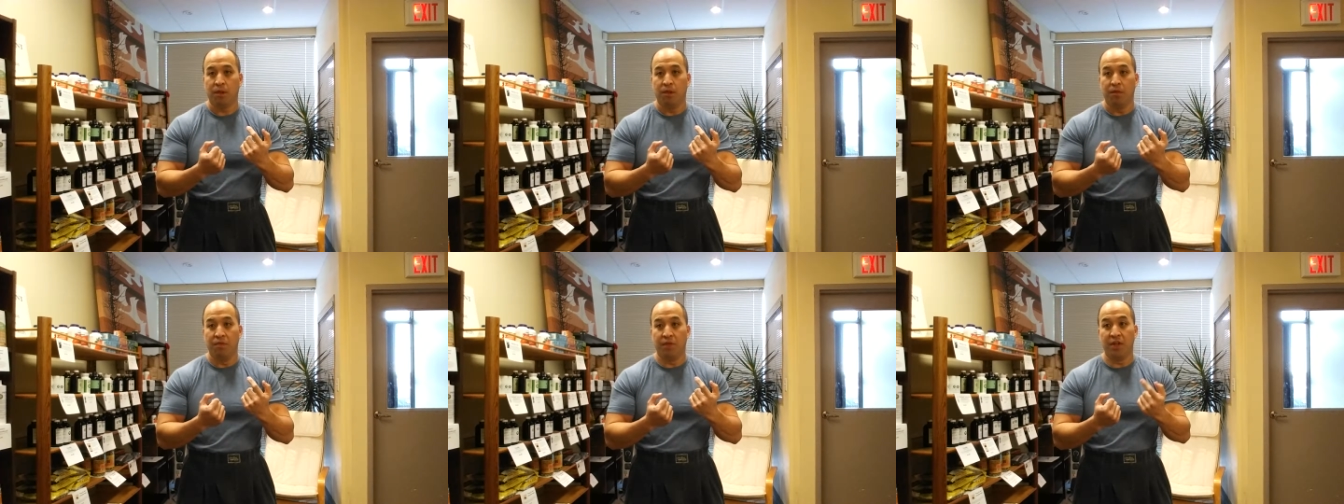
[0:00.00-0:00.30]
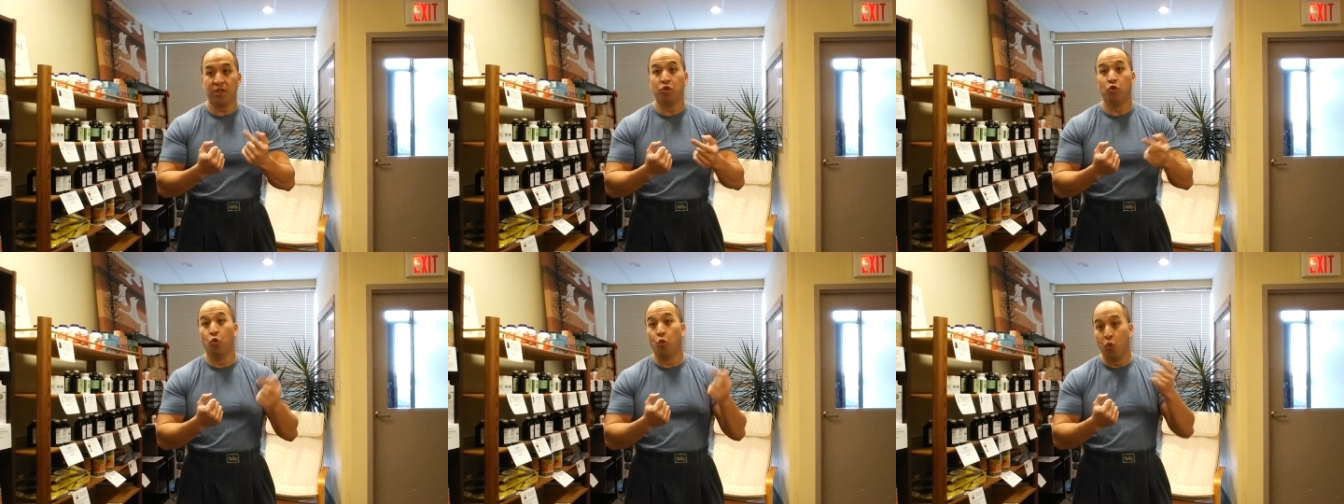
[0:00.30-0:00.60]

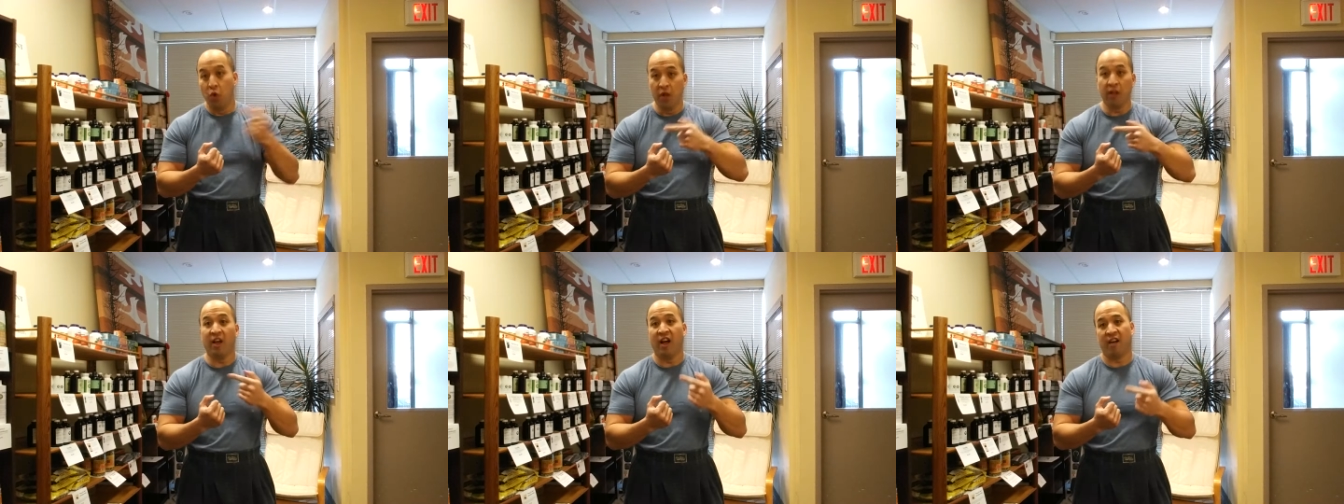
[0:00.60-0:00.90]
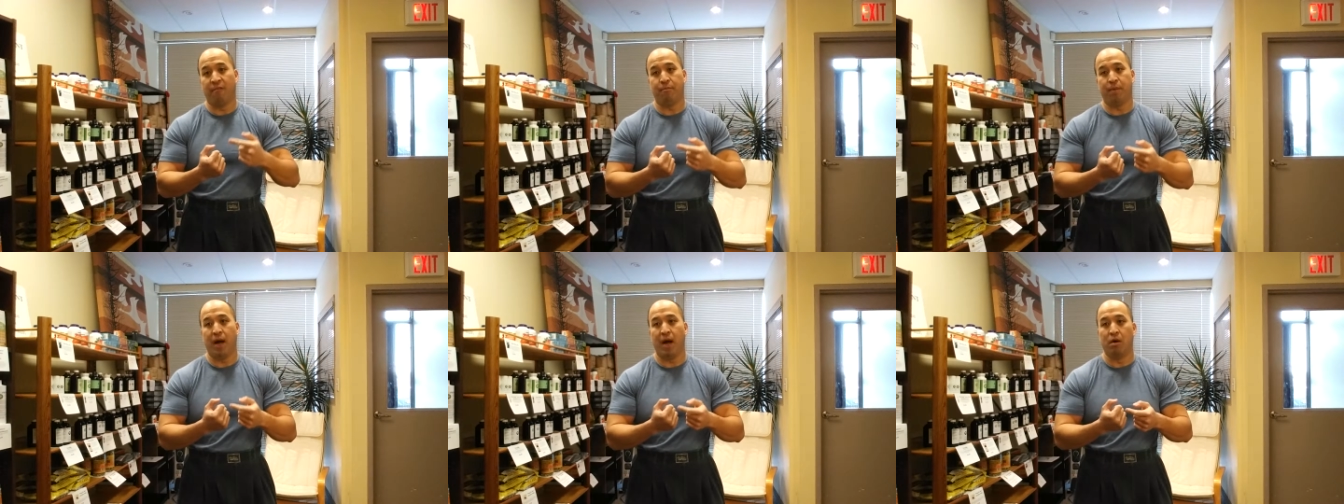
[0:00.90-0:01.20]
then you will
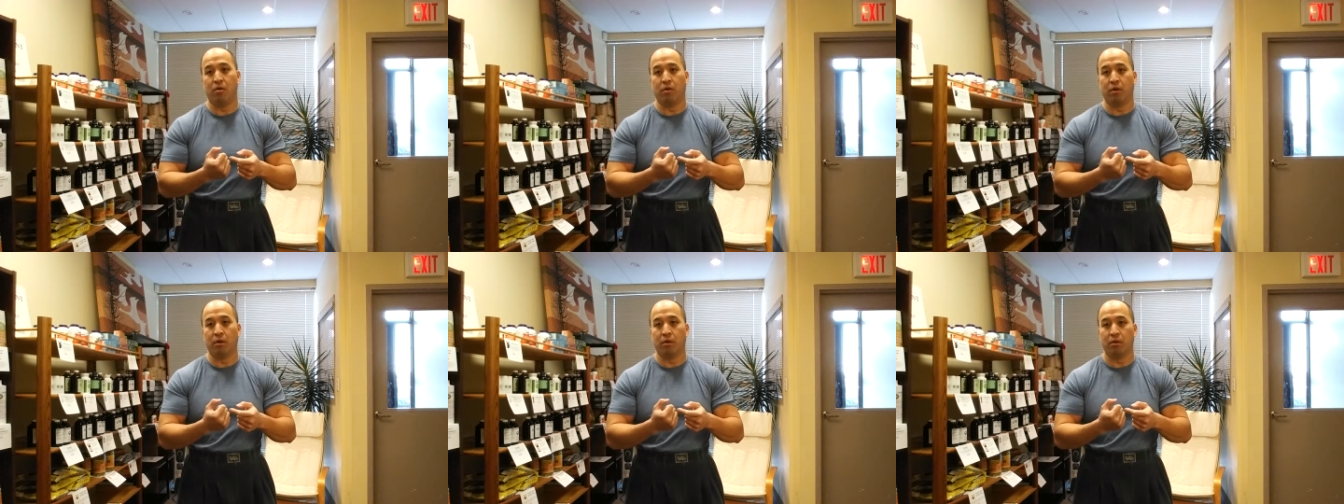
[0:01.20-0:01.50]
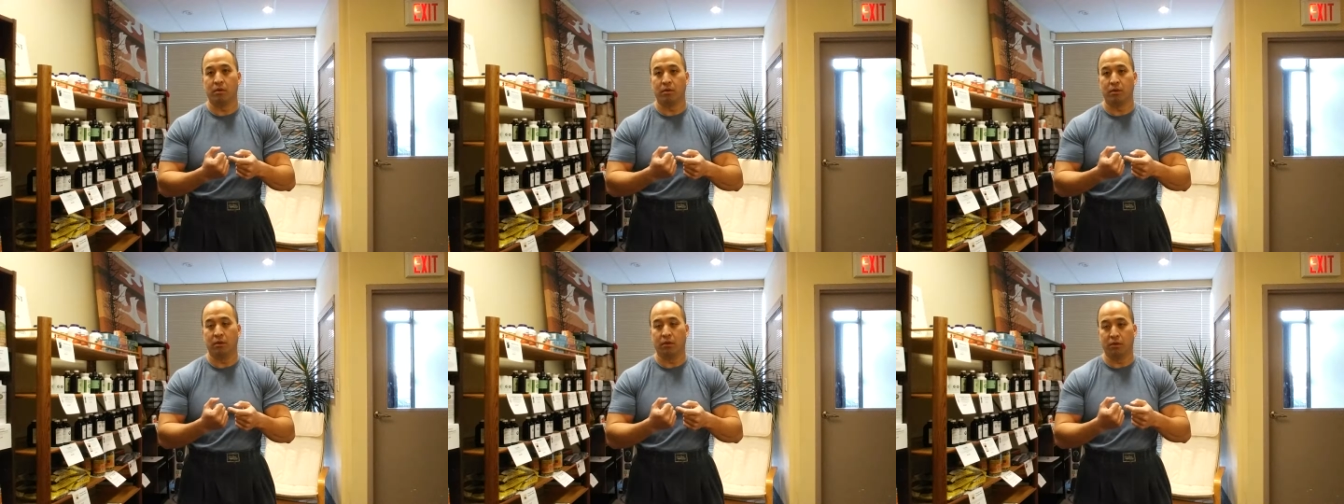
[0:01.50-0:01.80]
have power
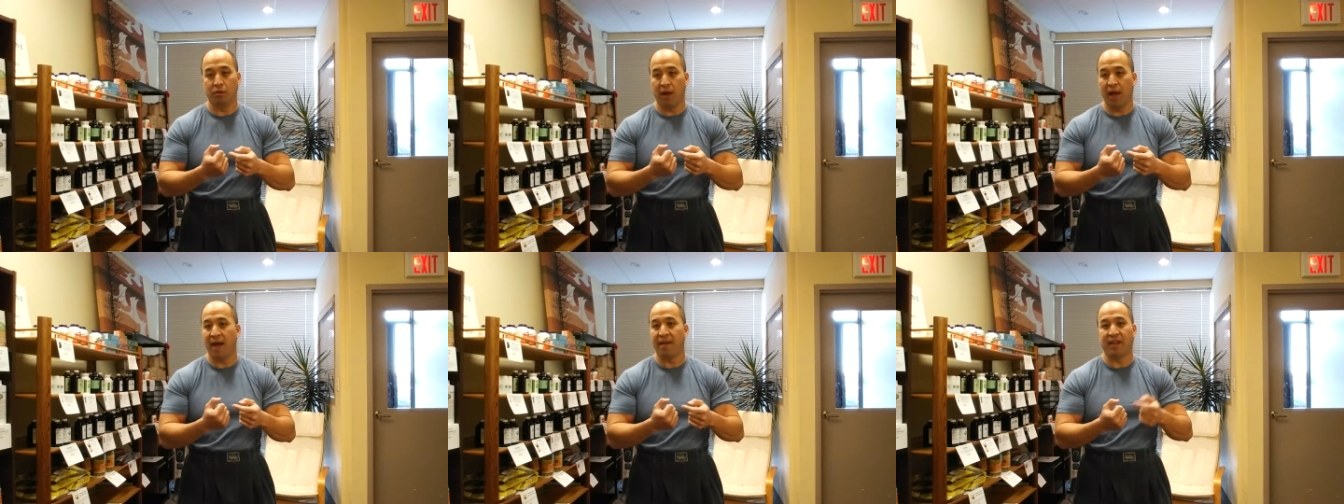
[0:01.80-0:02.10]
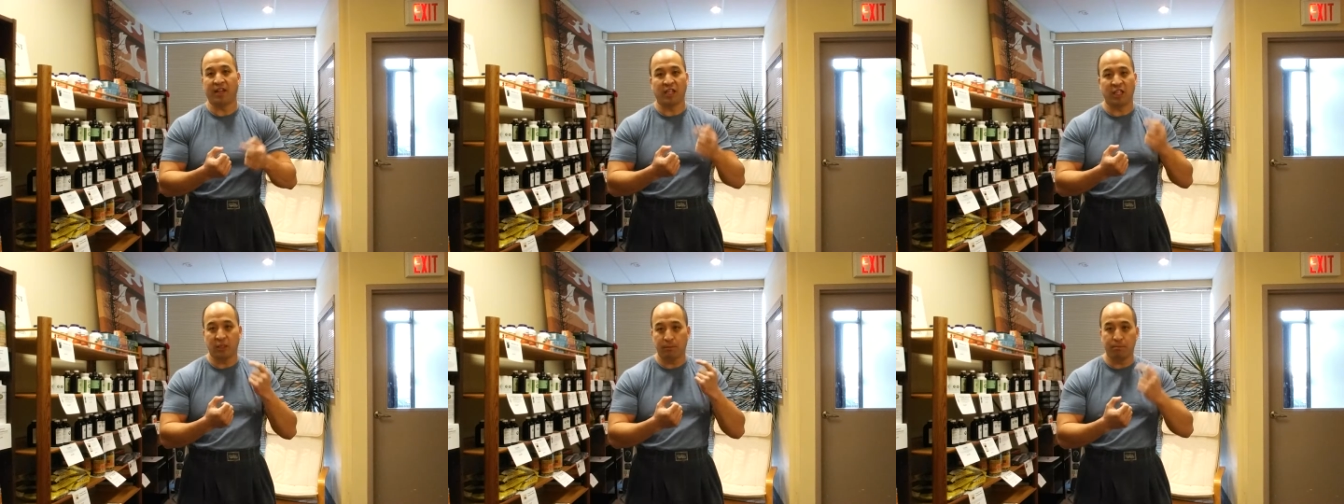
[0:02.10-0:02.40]
you you have
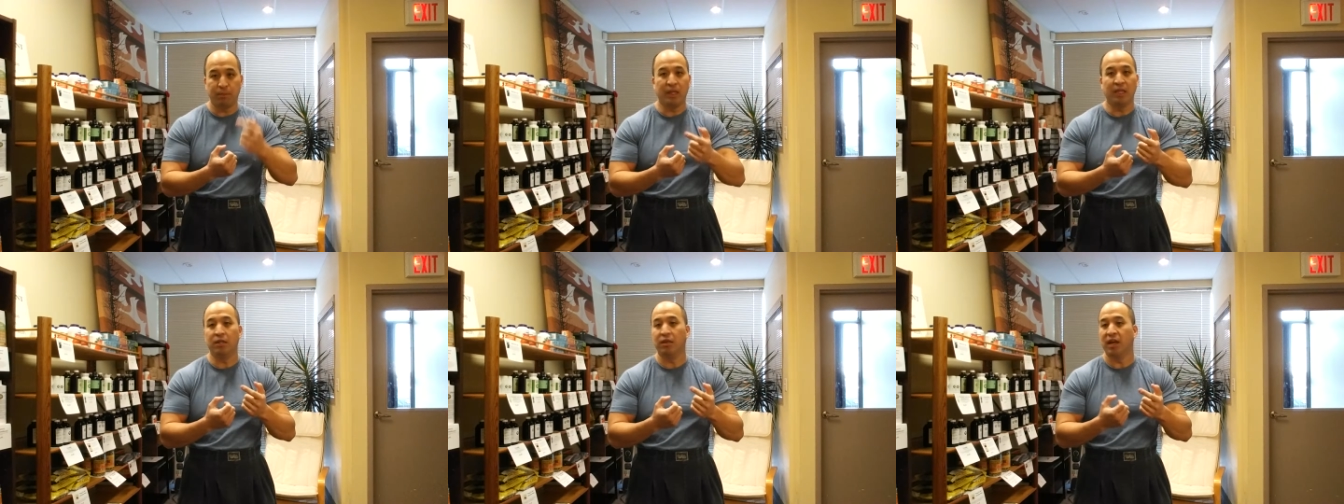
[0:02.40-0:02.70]
that speed,